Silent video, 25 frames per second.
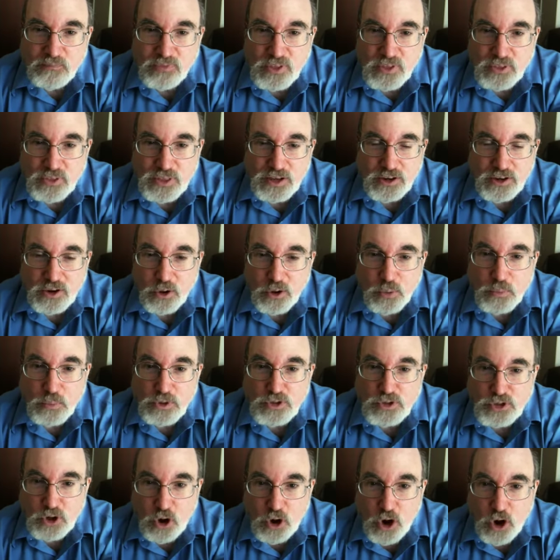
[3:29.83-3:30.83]
that
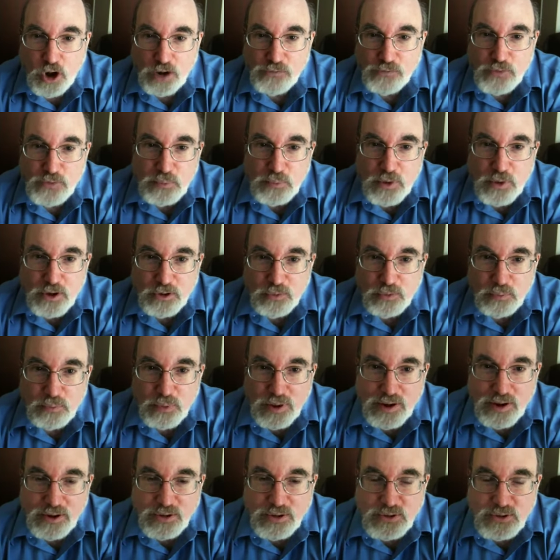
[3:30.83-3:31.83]
almost all of the modern
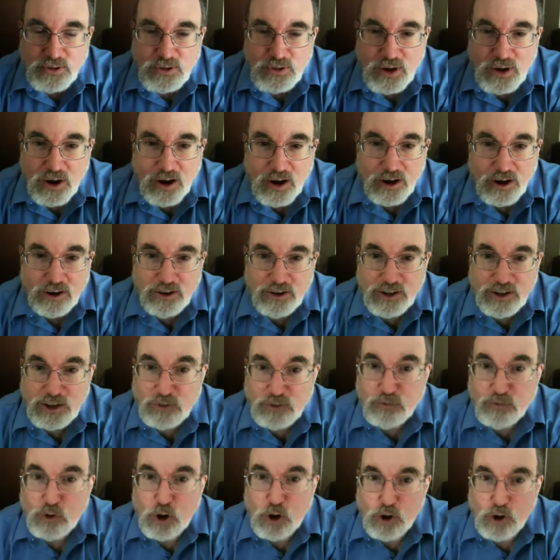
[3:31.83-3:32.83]
players are
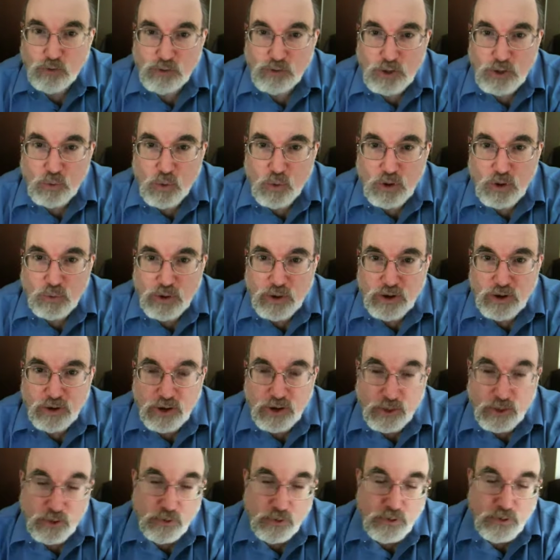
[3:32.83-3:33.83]
involved in one way or
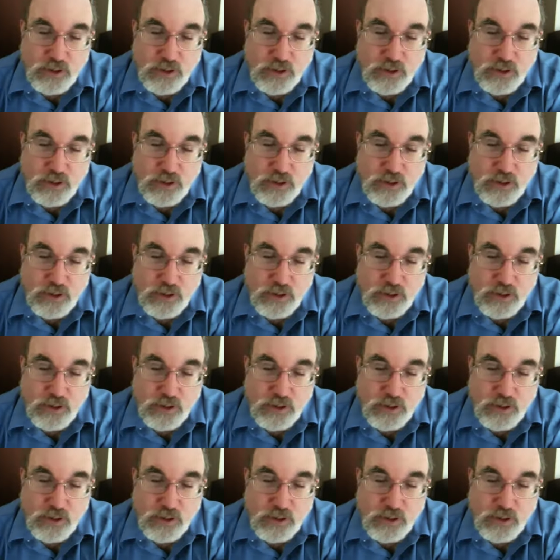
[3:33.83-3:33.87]
another.